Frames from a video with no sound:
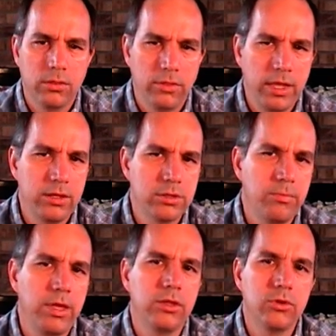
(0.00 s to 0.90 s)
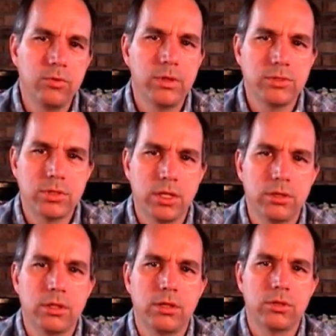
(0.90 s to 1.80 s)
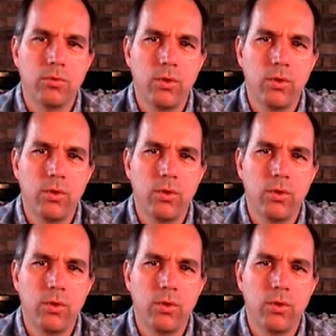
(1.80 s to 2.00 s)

That doesn't make too much sense, and it's a